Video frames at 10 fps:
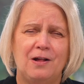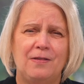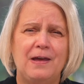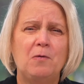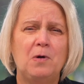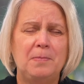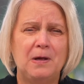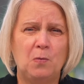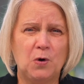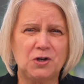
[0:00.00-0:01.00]
There will be
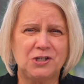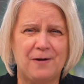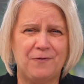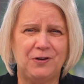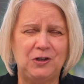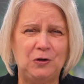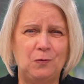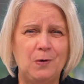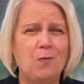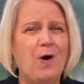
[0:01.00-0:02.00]
a workshop for you.
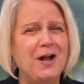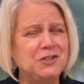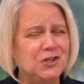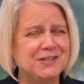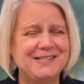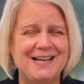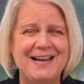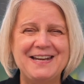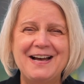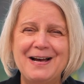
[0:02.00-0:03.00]
We want you to
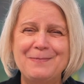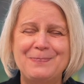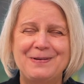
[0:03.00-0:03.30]
sign up.